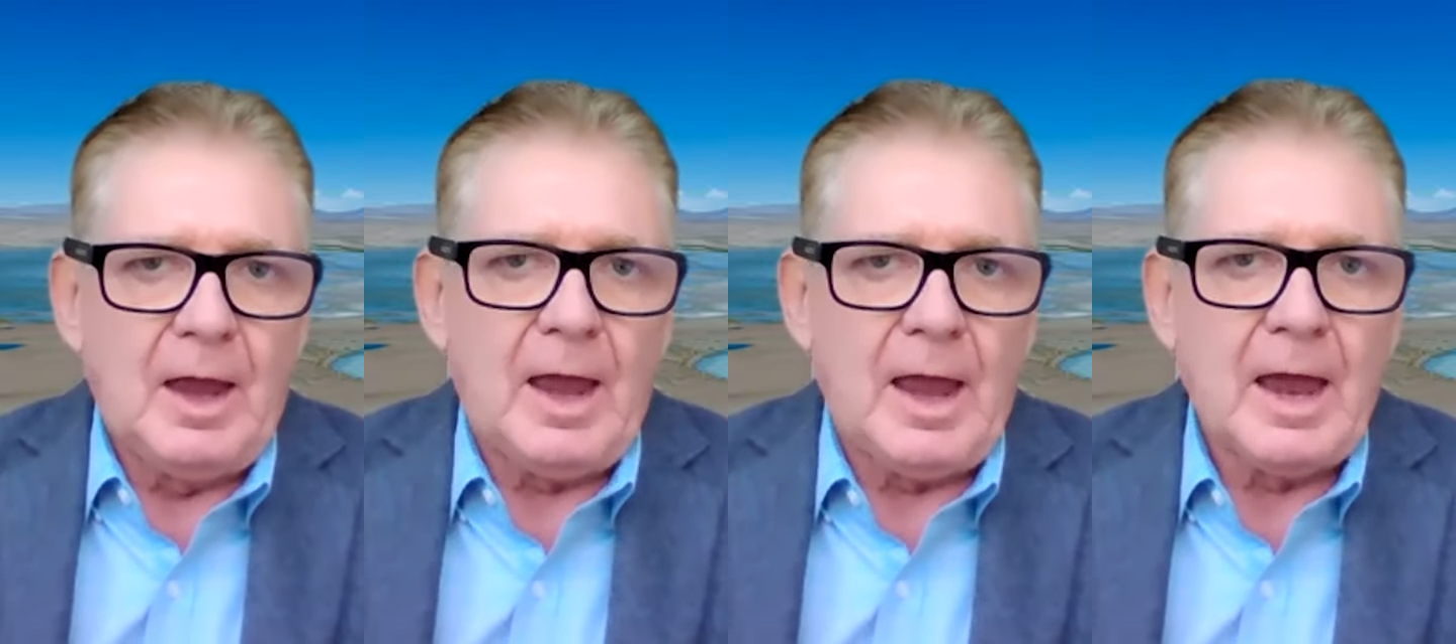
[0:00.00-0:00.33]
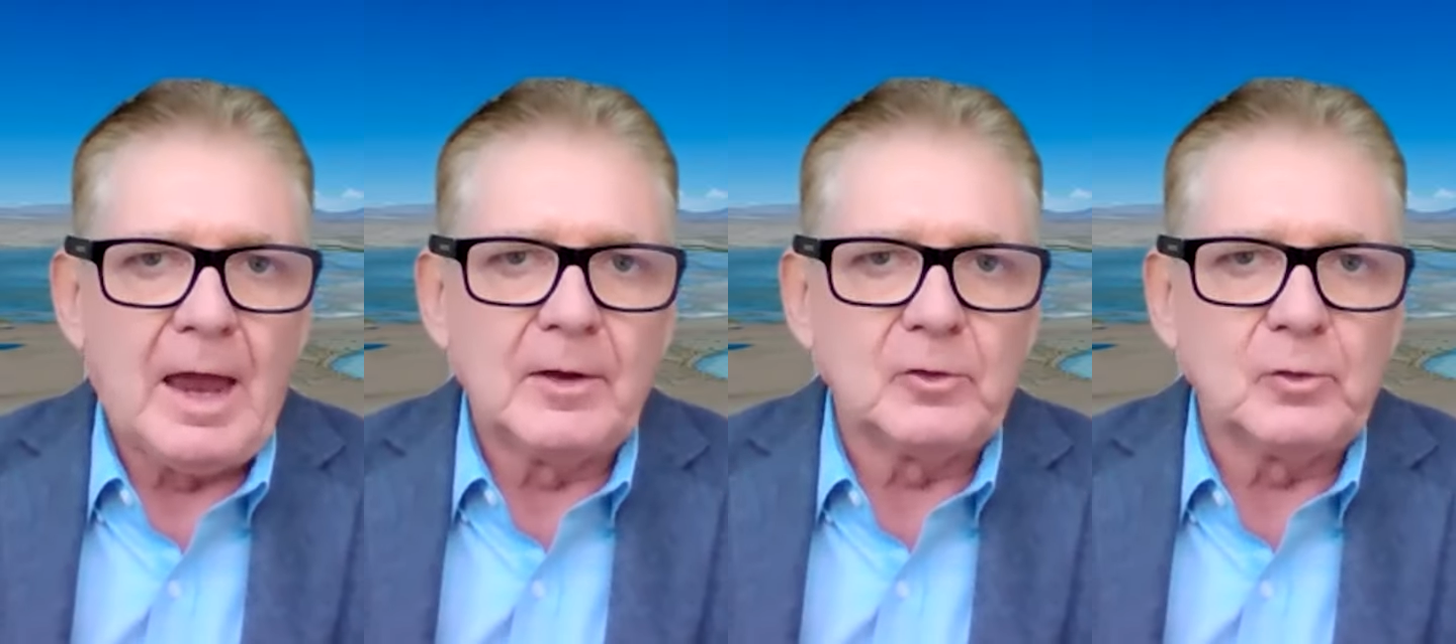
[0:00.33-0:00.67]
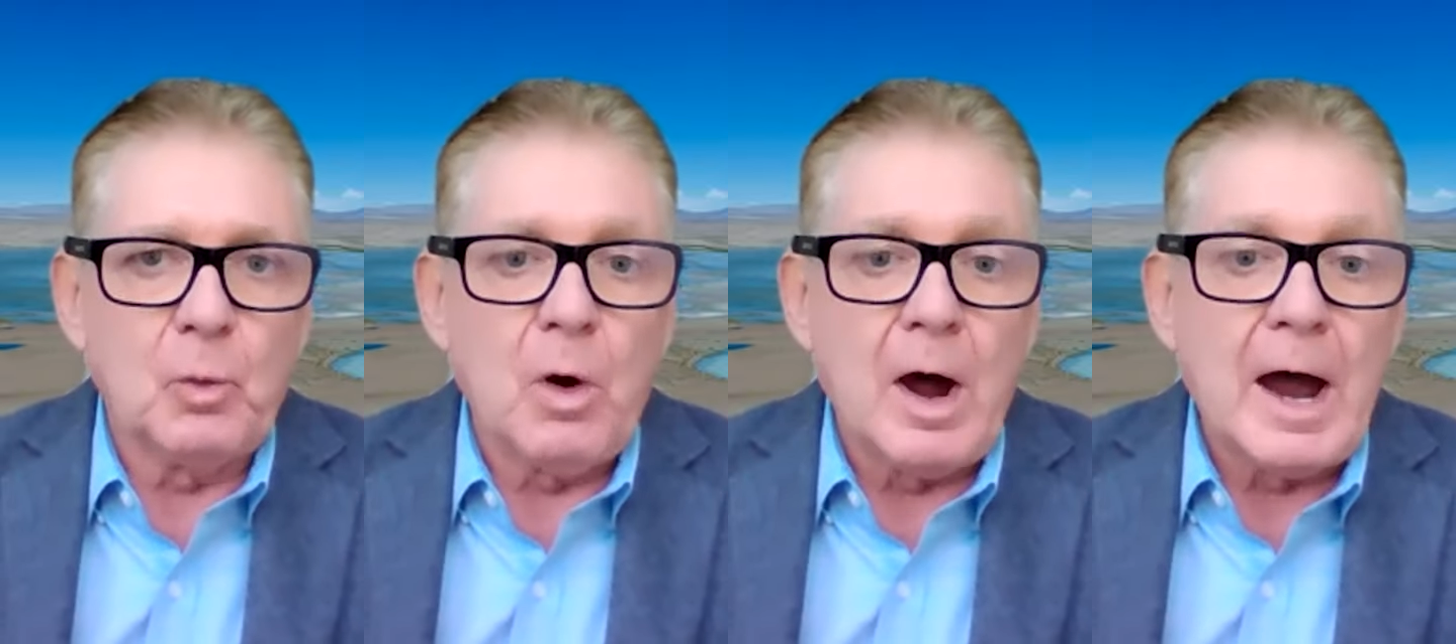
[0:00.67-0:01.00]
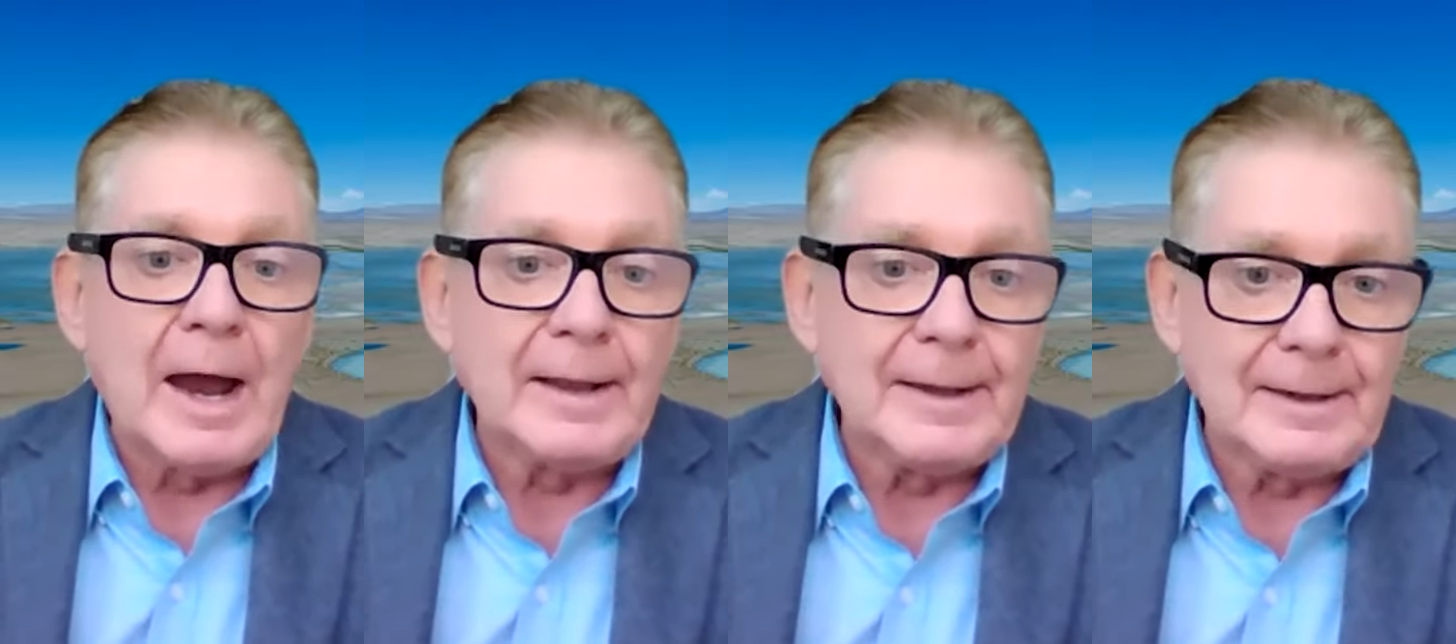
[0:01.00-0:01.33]
and is
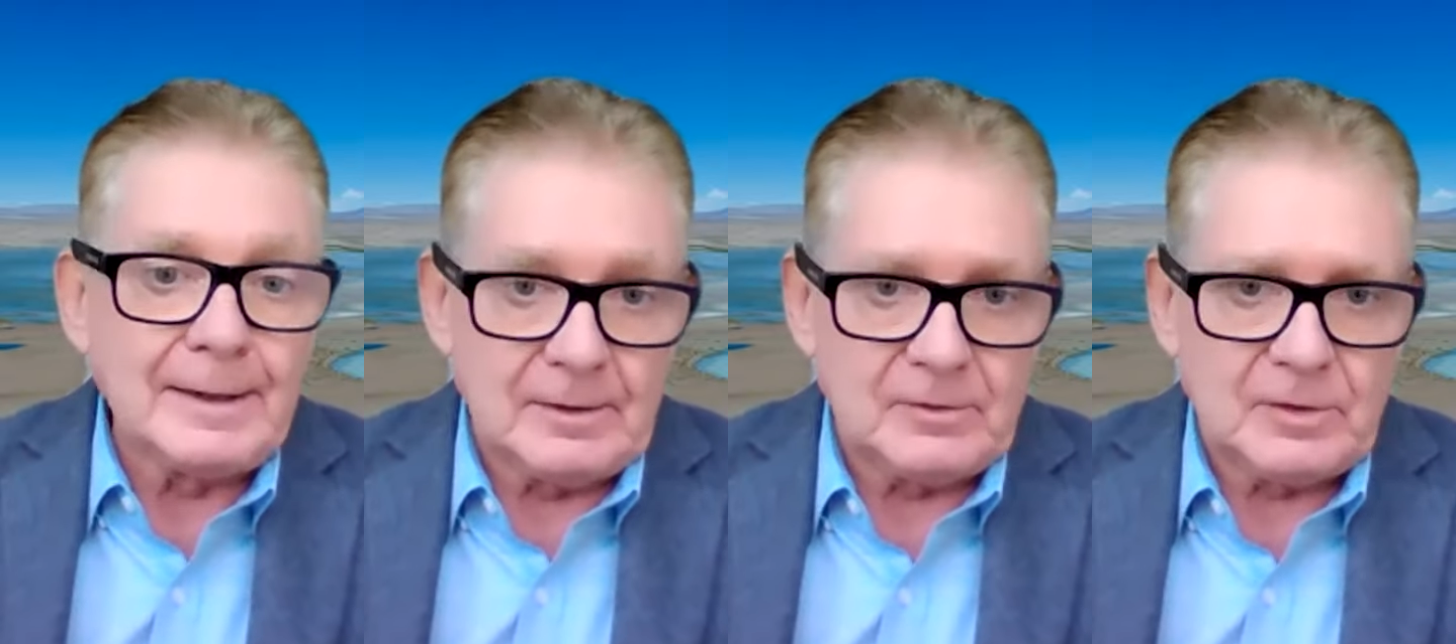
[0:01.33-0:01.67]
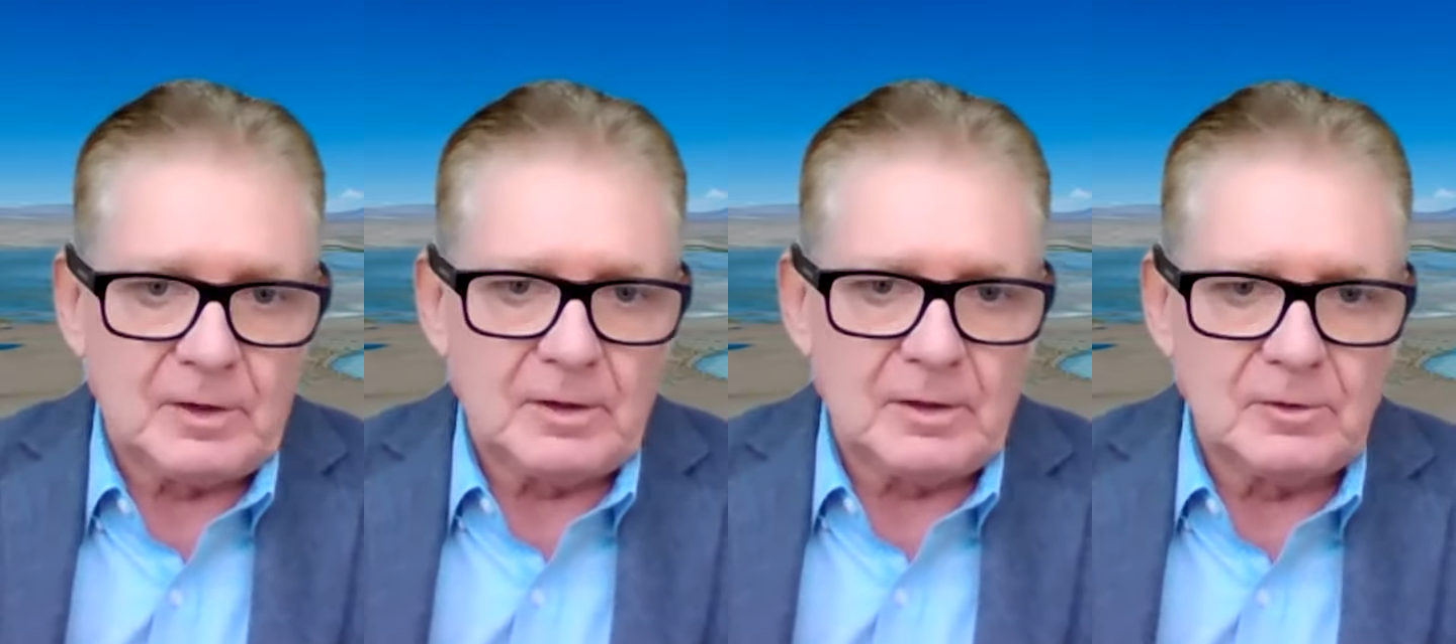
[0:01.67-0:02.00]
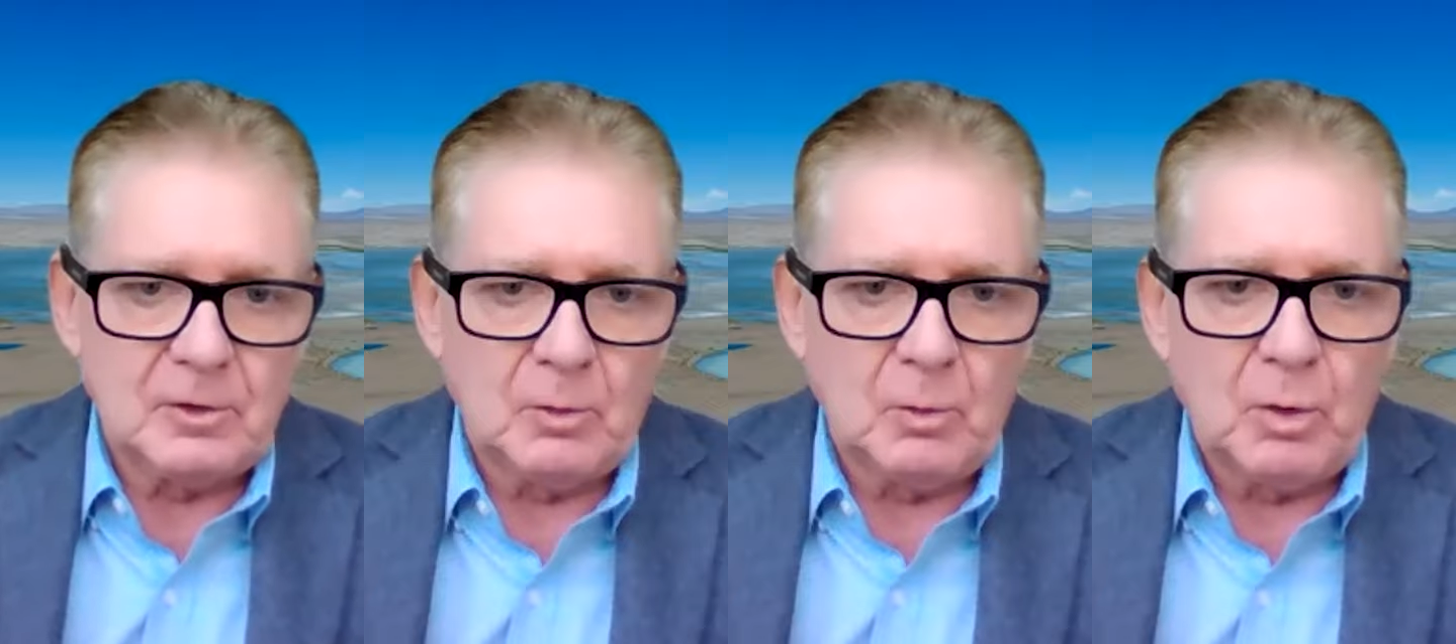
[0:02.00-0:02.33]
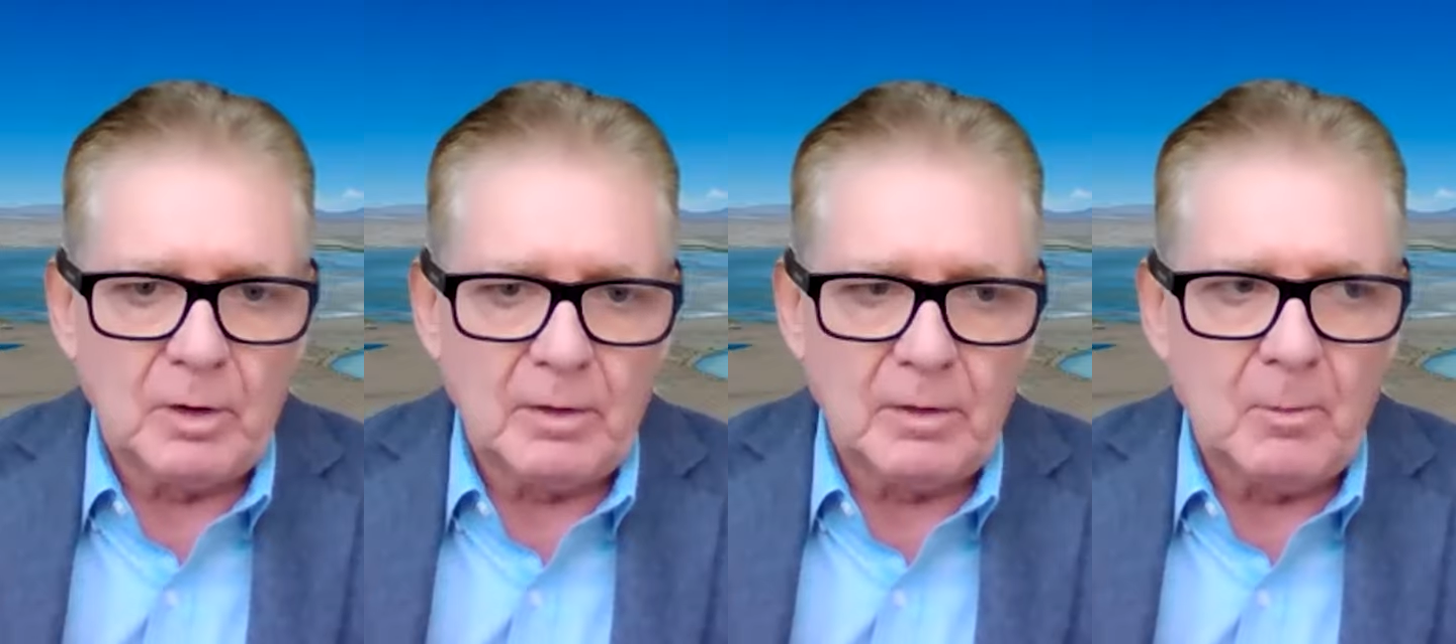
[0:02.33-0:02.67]
widely considered you know
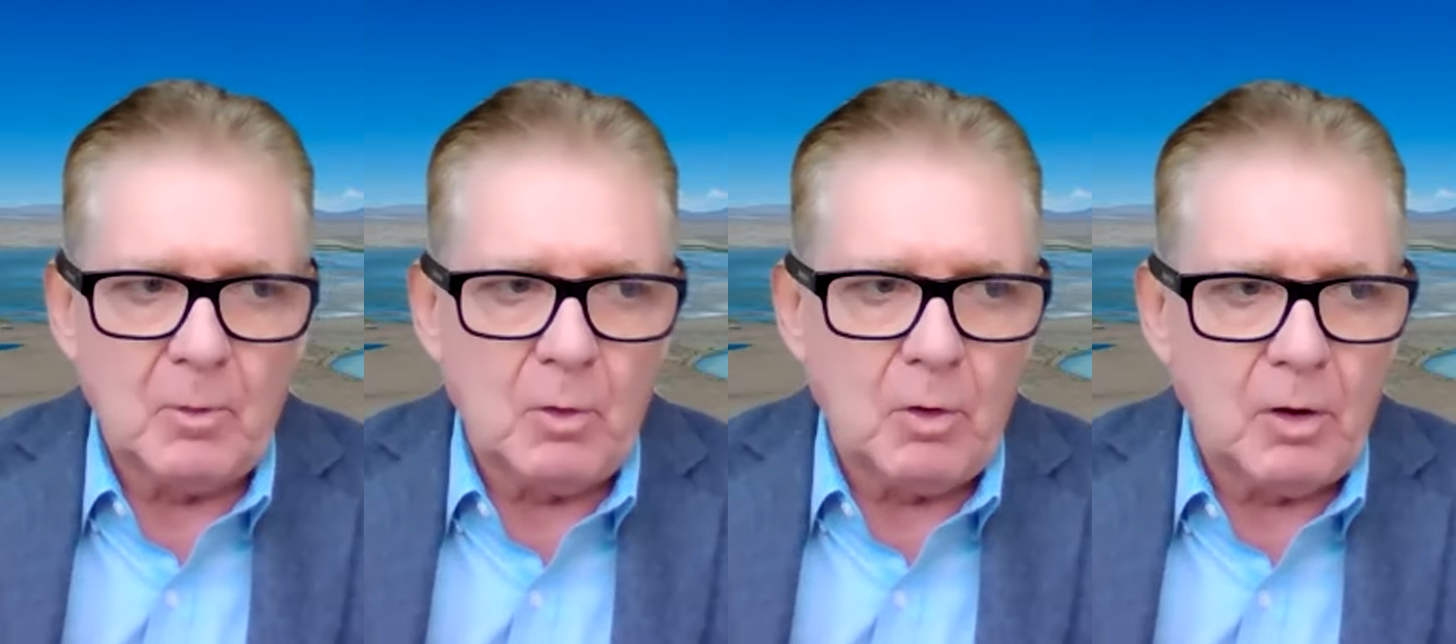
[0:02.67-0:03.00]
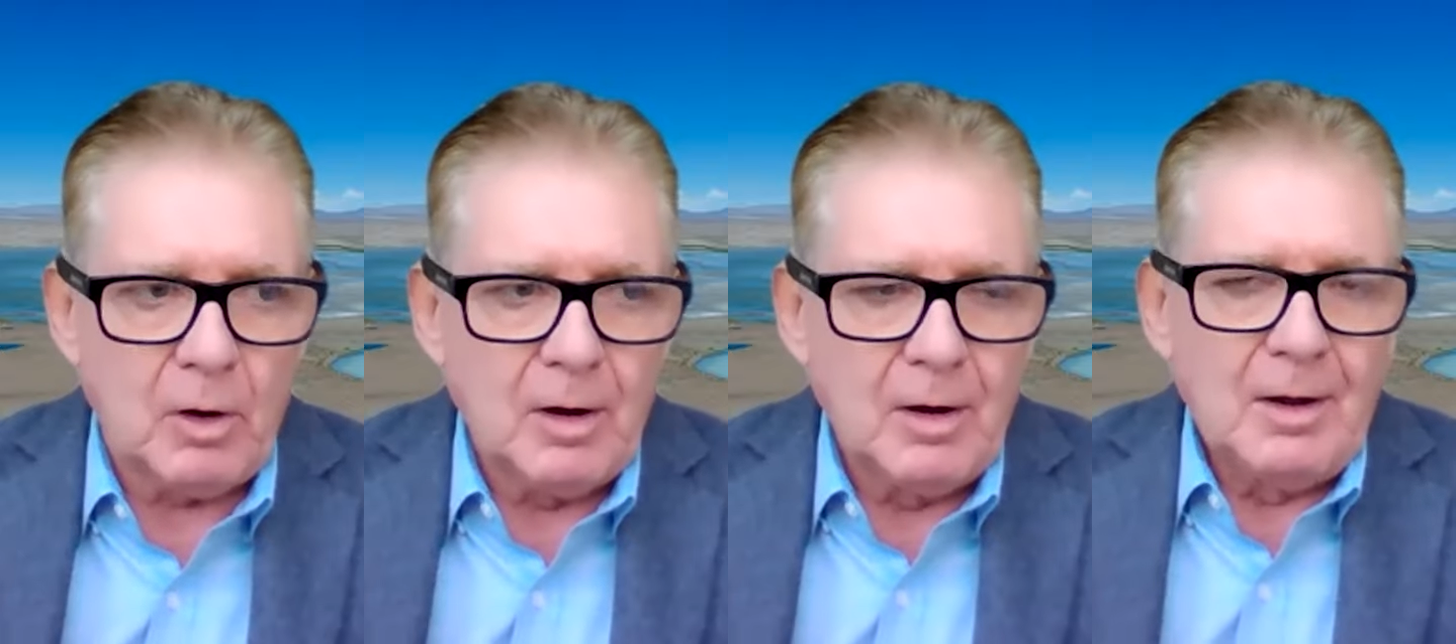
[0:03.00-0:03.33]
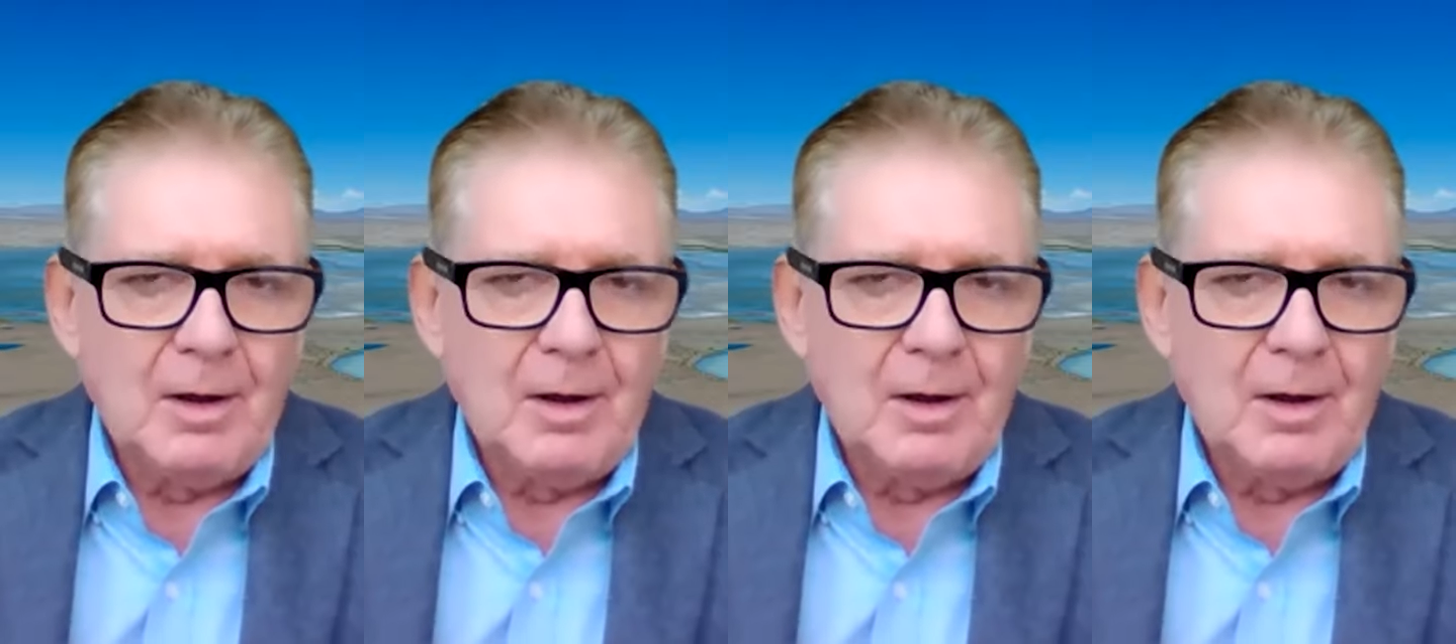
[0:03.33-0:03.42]
one of the more